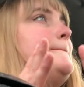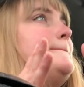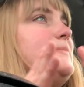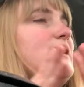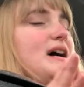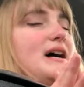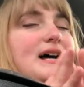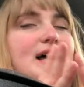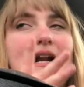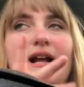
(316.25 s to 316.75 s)

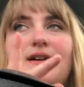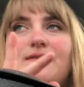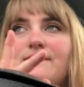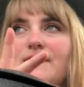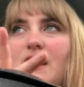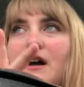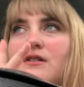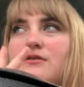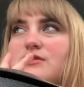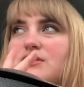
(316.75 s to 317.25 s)
but I
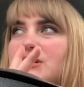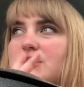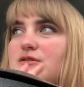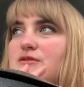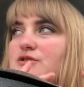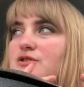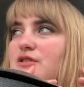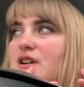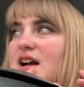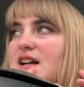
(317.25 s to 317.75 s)
found
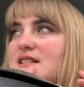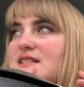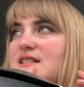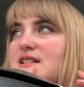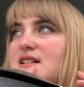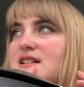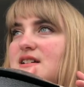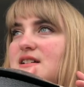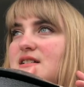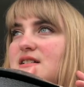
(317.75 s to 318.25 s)
two
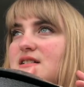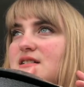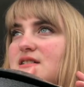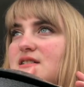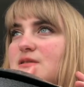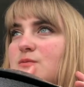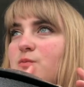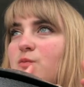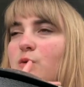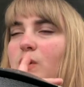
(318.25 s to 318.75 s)

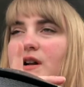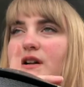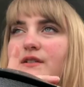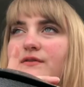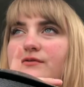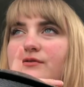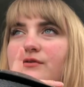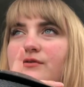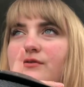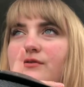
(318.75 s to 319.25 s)
dresses.
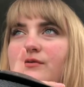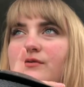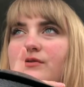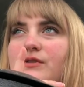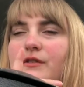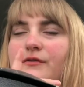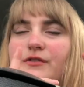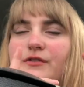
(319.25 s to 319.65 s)
The